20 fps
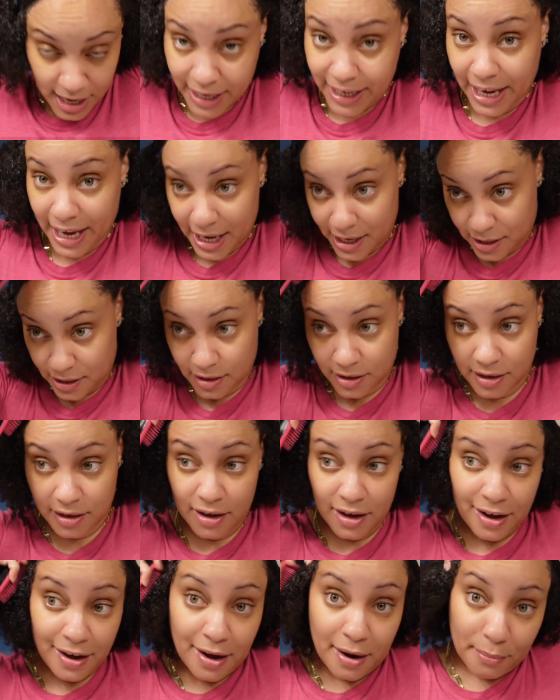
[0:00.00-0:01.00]
again,
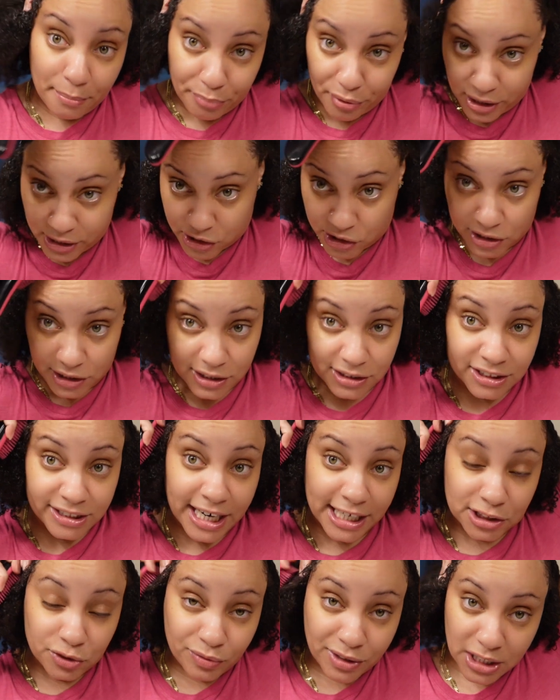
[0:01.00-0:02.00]
brushing. So
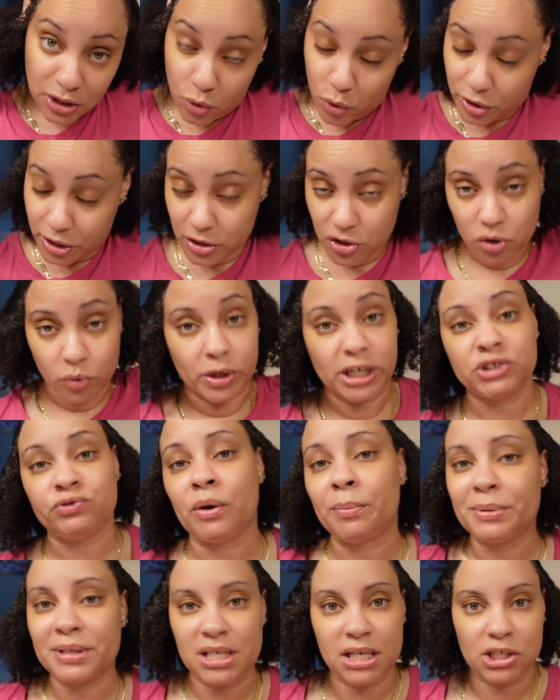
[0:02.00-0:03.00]
that's really all you're doing. It's
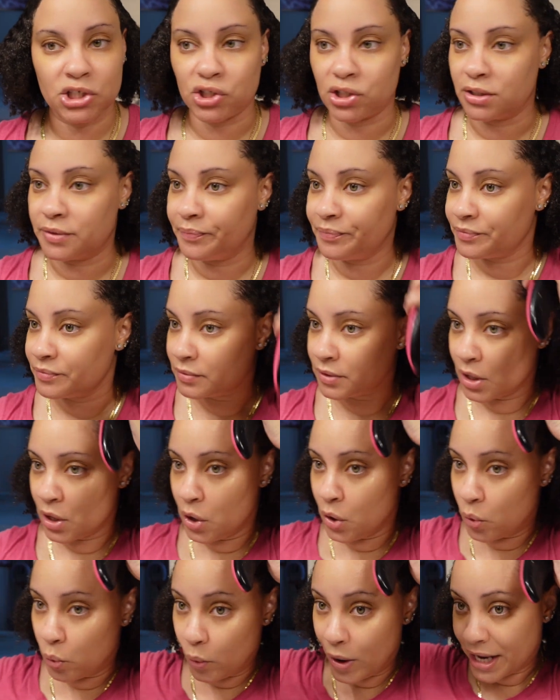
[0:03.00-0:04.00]
repetition.
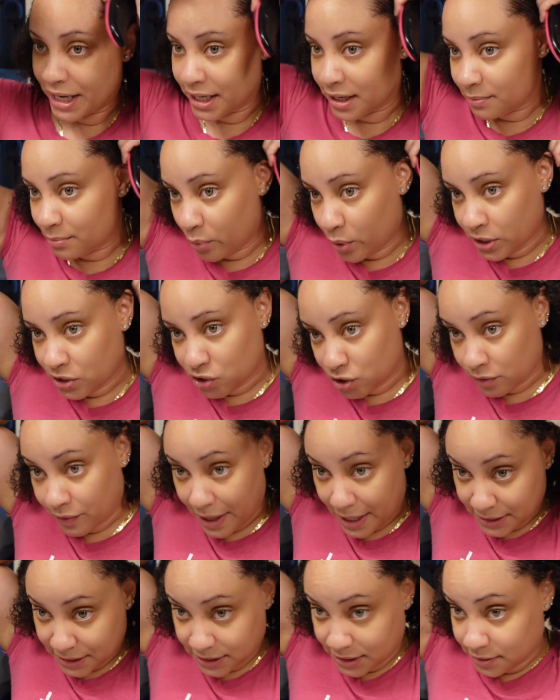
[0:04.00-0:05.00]
Wet it,
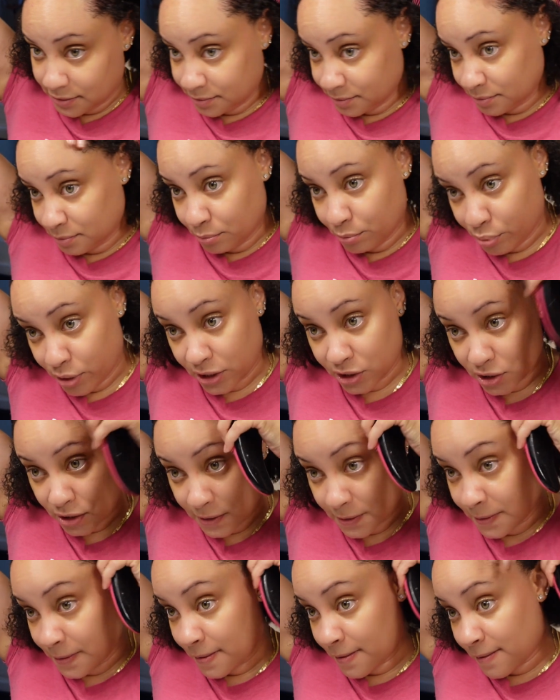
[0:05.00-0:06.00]
moisturize it, brush
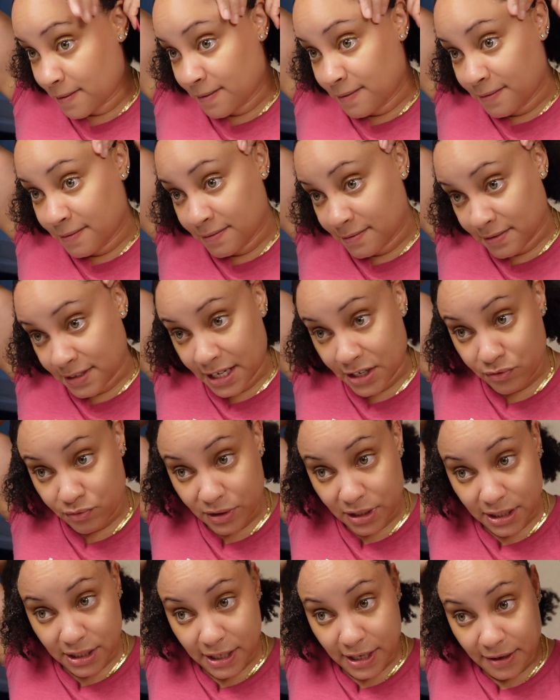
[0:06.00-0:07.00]
it. That's
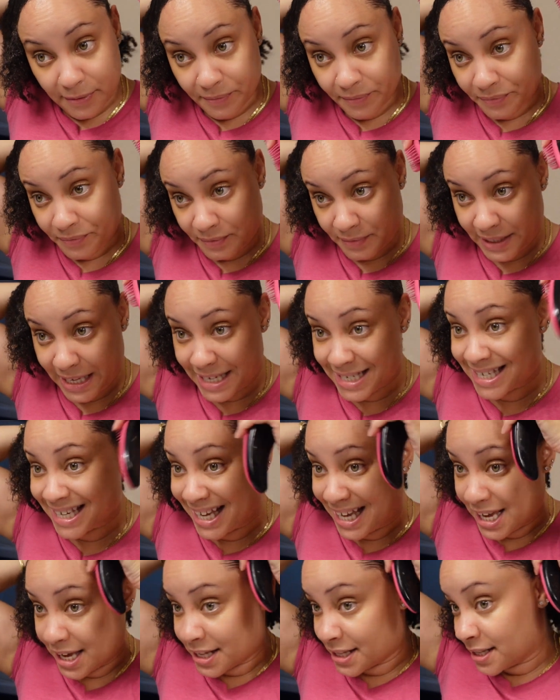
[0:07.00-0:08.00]
really it. That's
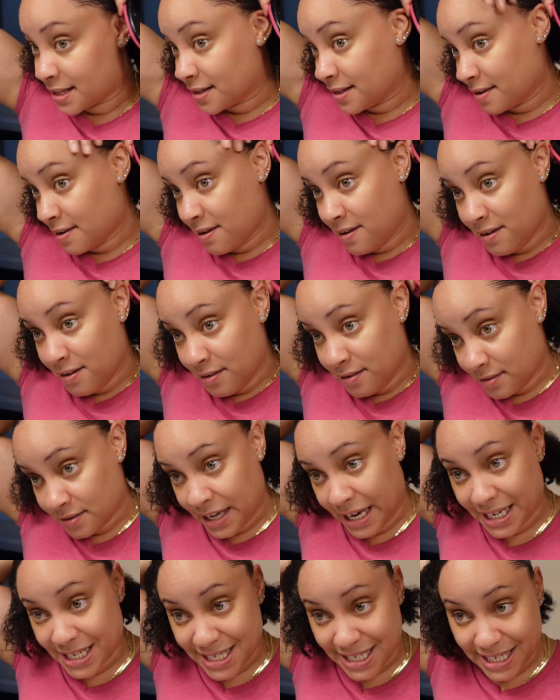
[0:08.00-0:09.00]
it.
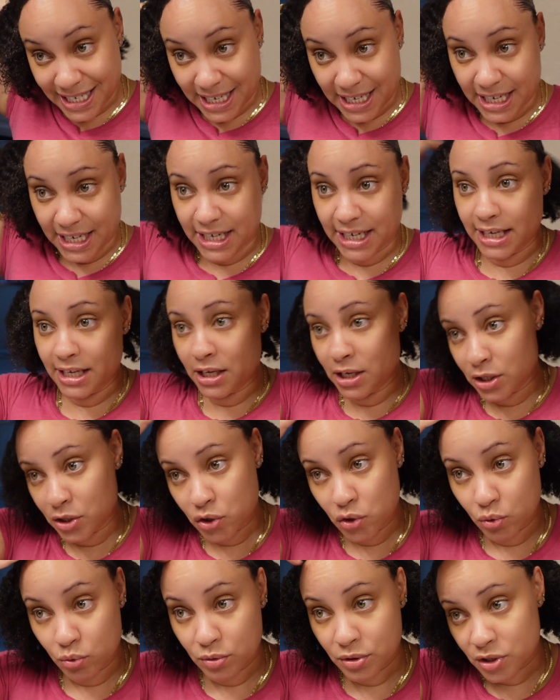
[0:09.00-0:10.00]
That is the key
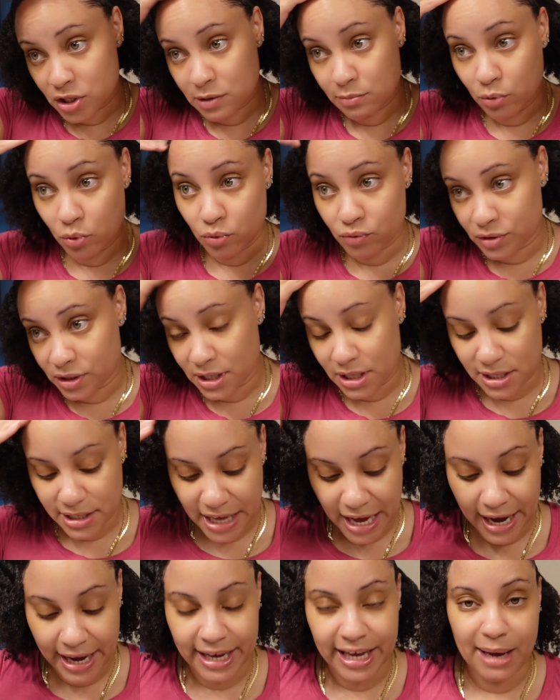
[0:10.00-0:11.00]
to the smoothness.
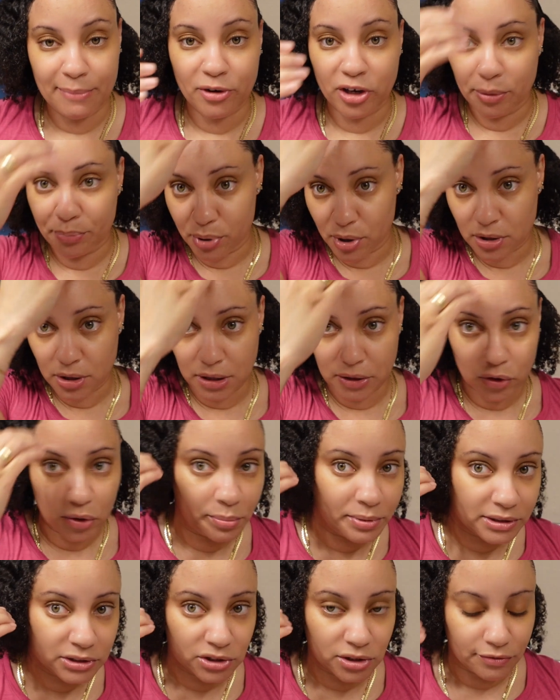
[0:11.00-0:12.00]
Now I am going to pull a little
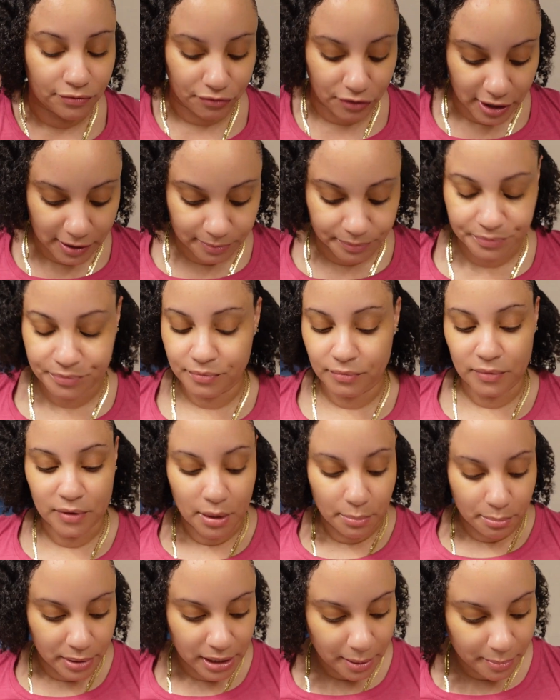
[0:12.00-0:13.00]
bit to the front,
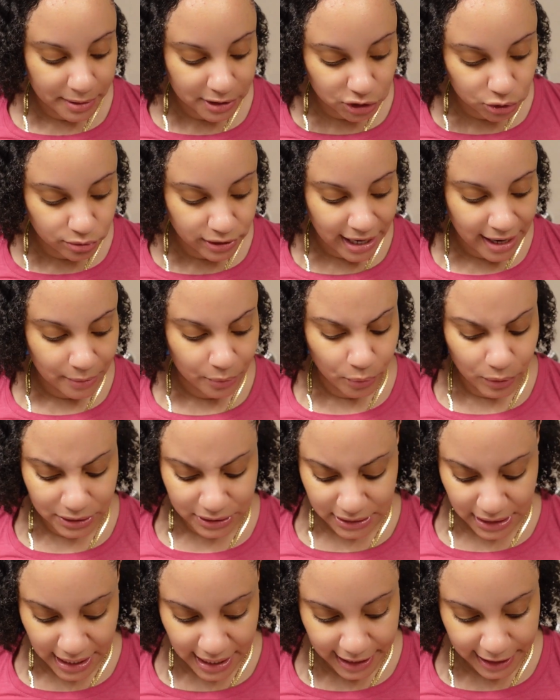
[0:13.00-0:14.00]
but I'm going to do that
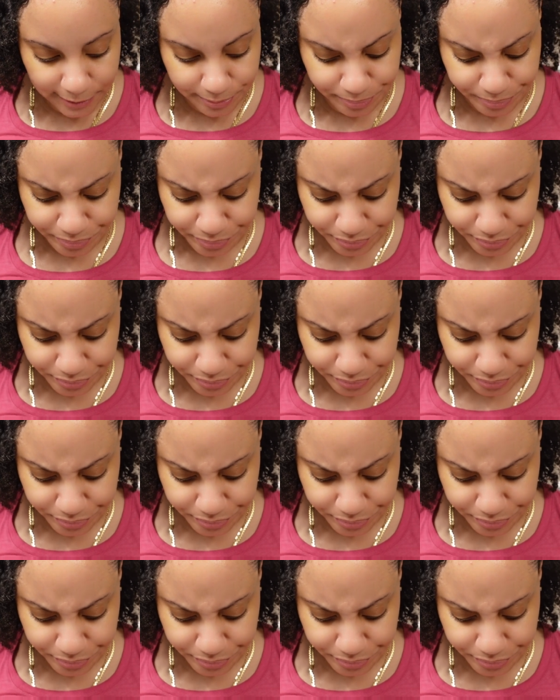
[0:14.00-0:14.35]
once I